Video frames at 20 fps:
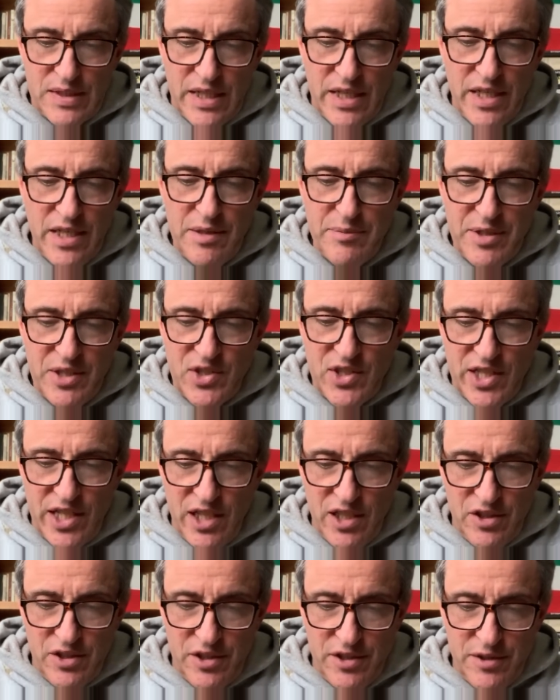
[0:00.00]
And he meets
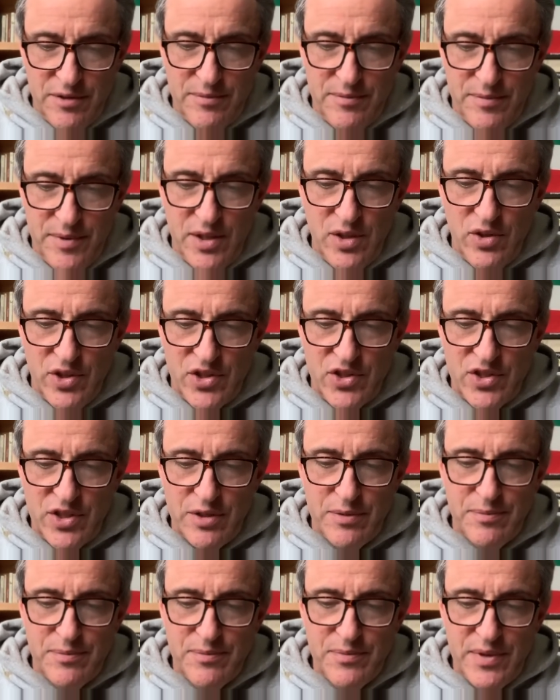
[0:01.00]
Gallagher and looks at
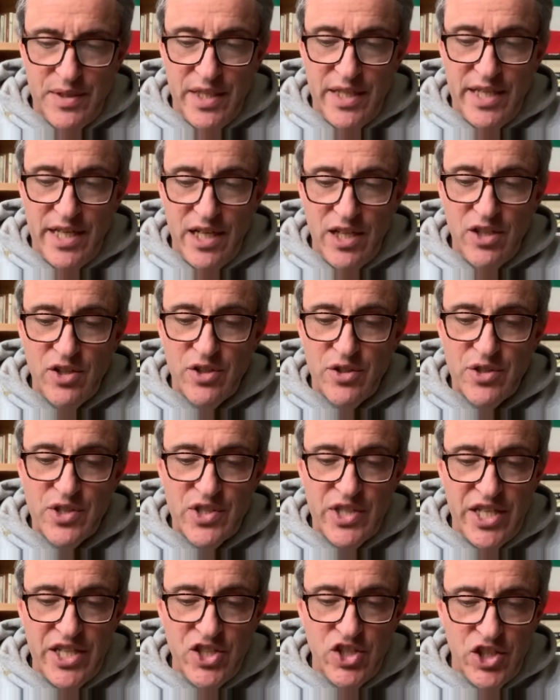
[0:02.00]
him. And Gallagher
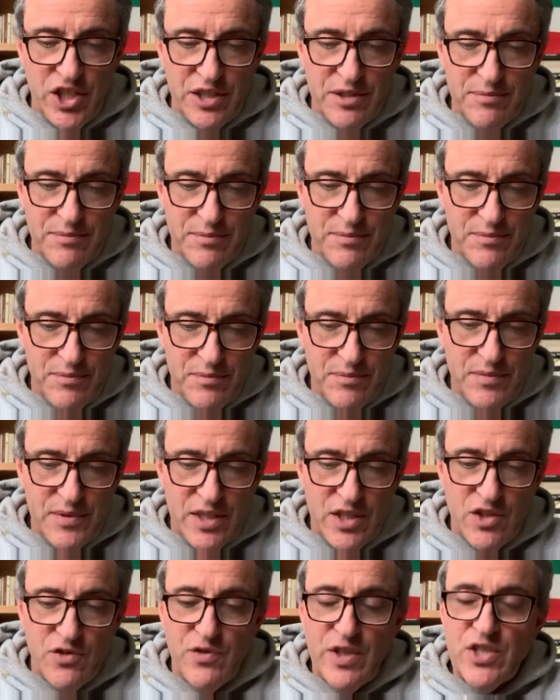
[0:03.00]
is aging.
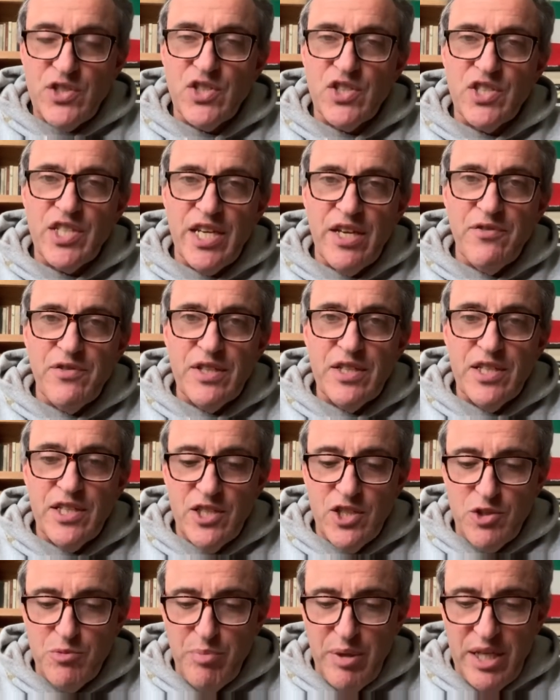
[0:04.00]
His face is heavy.
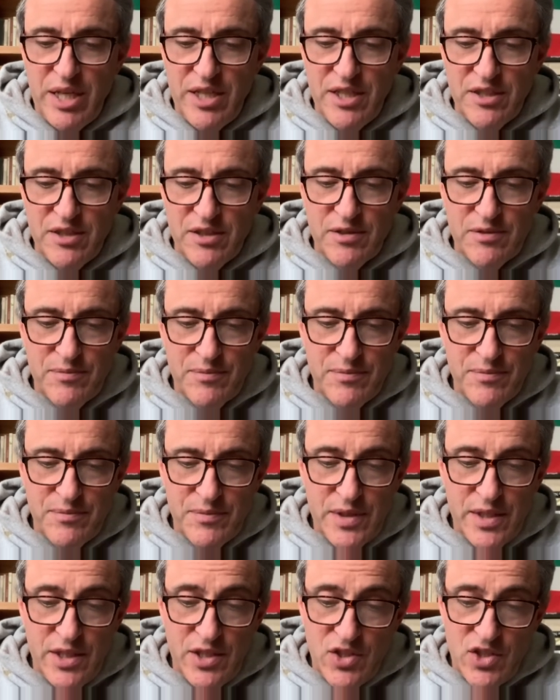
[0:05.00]
It's pale.
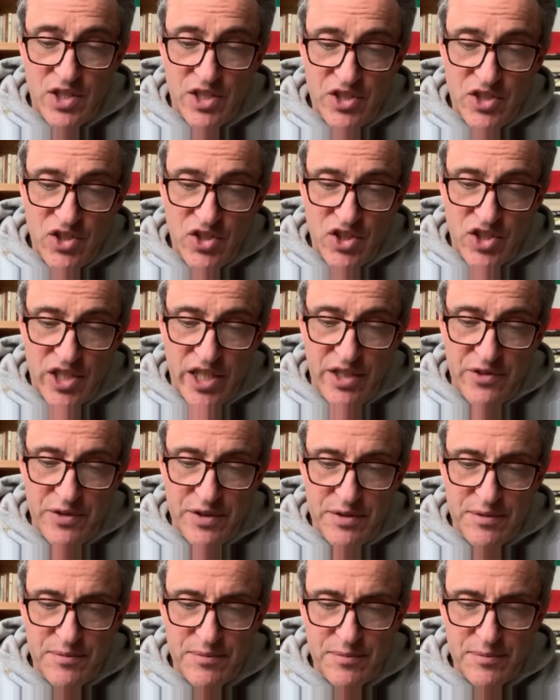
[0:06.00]
He's
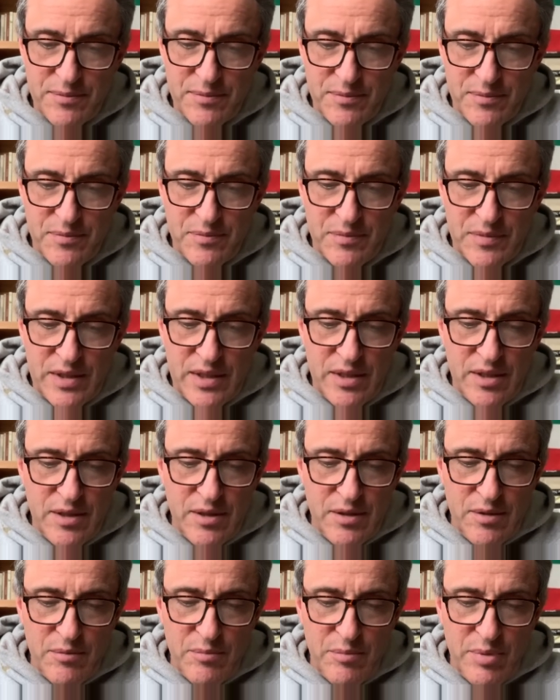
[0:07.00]
clean-shaven,
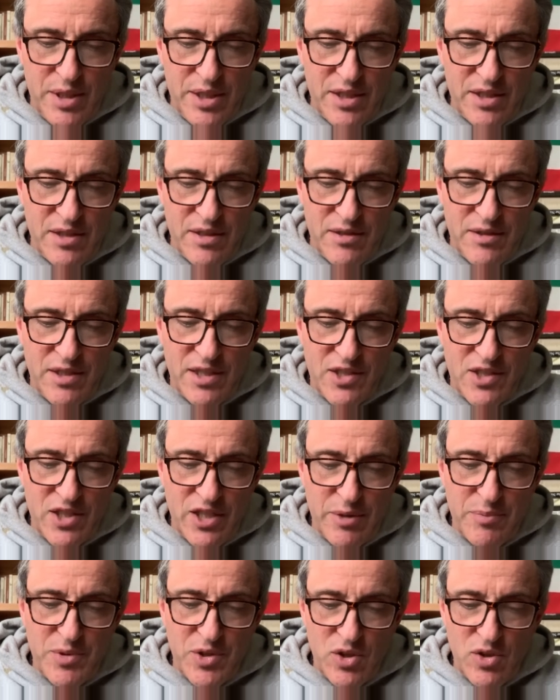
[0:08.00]
but his
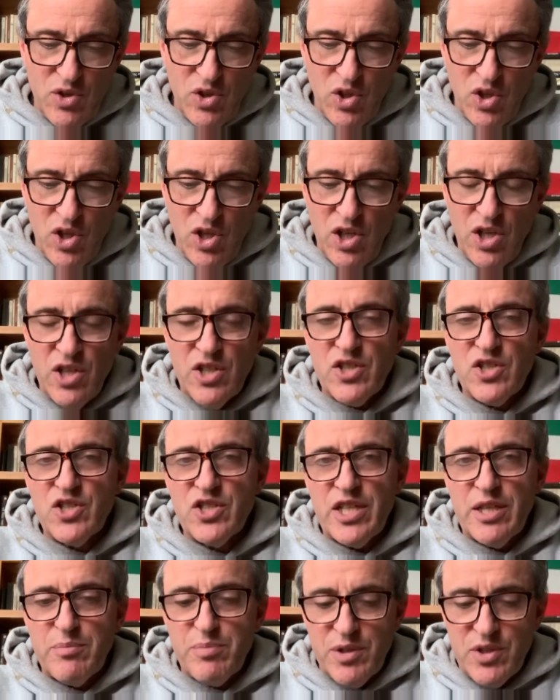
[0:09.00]
lips are long,
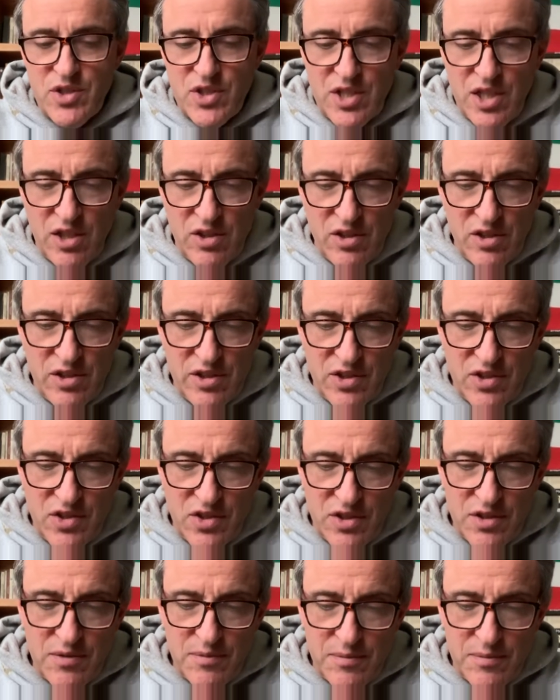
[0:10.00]
shapeless, colorless.